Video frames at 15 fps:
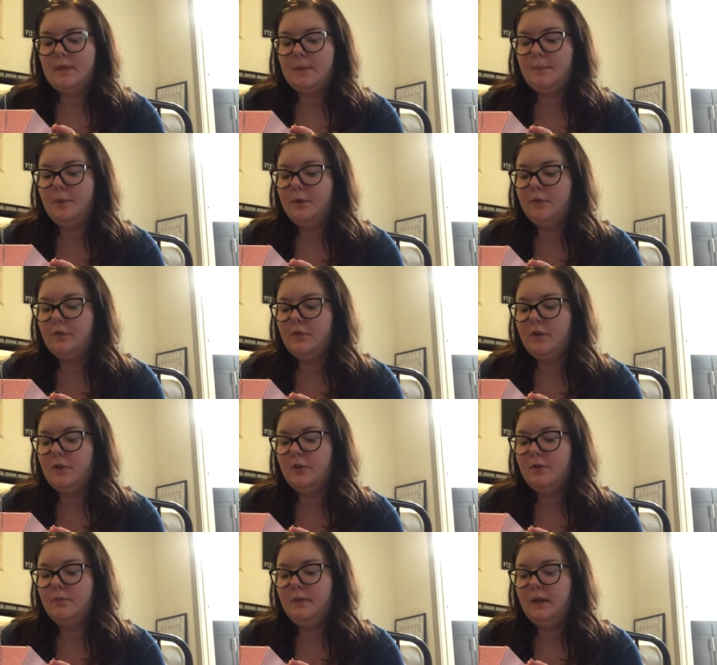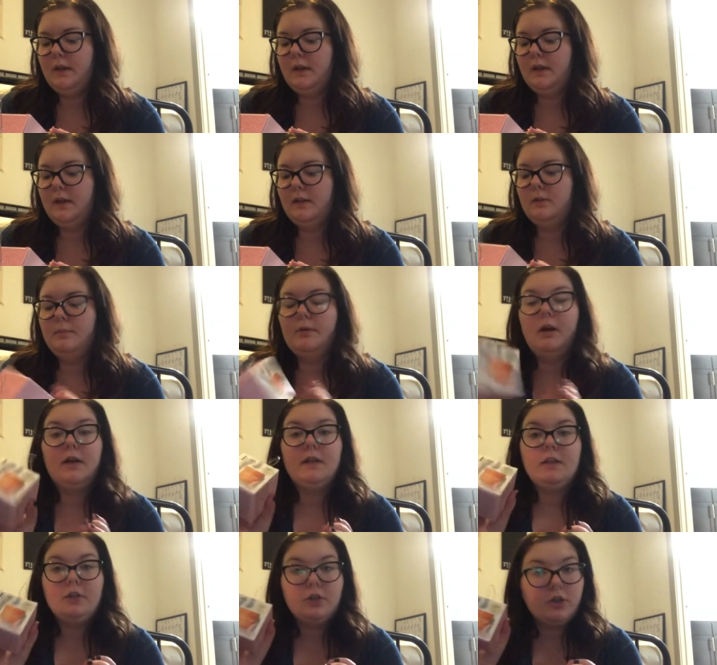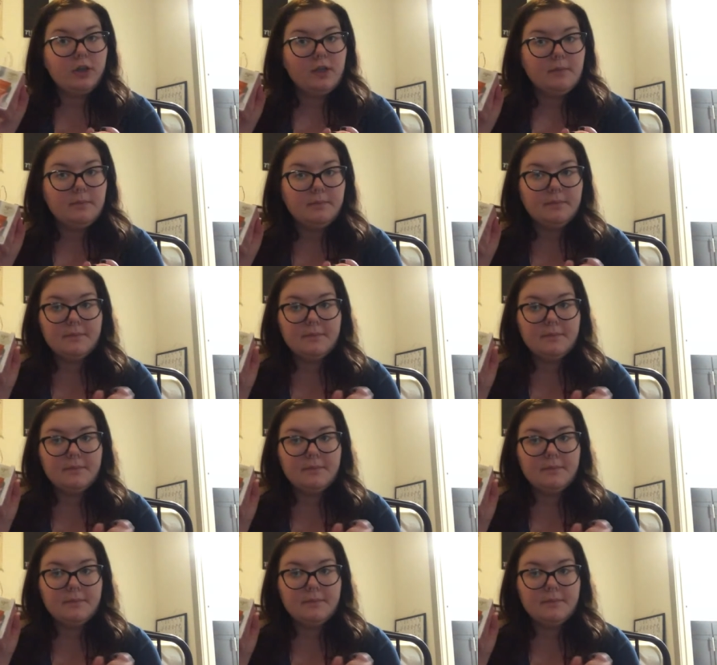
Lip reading: perfume and body cream.